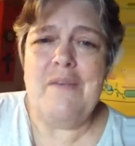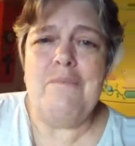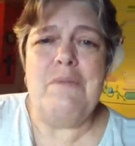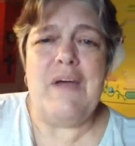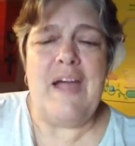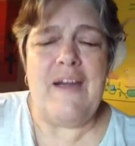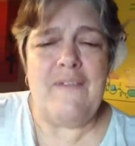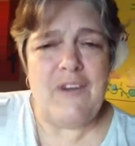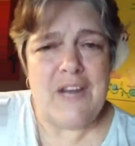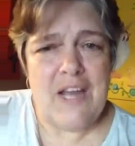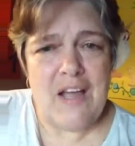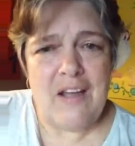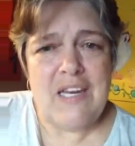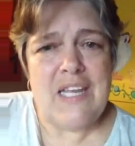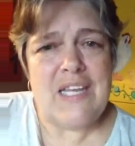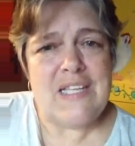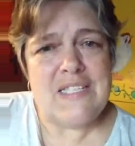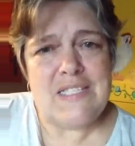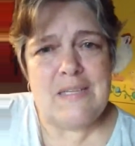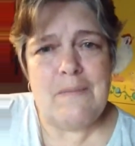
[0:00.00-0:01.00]
But every now and
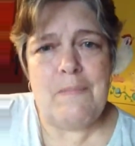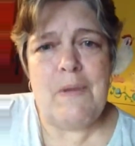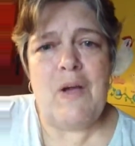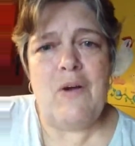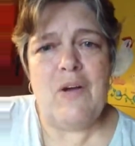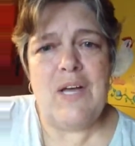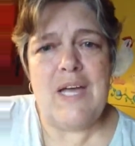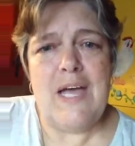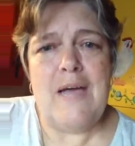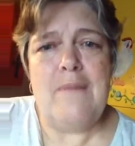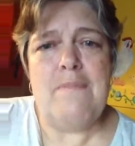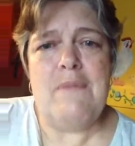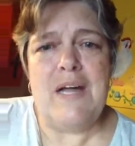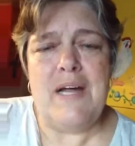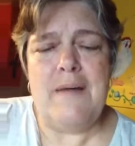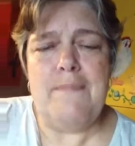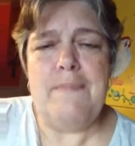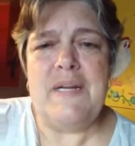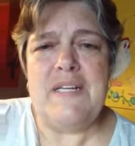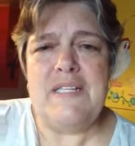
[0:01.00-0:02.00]
then somebody will come
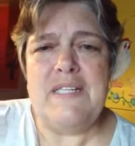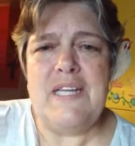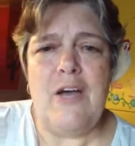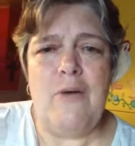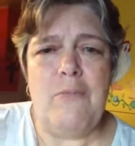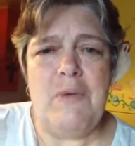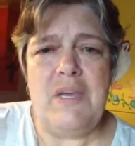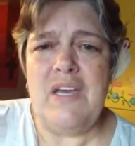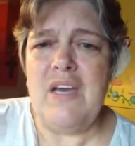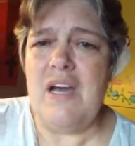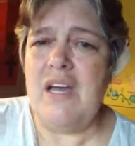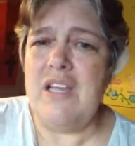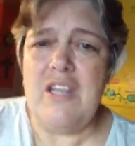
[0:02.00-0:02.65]
up and tell me,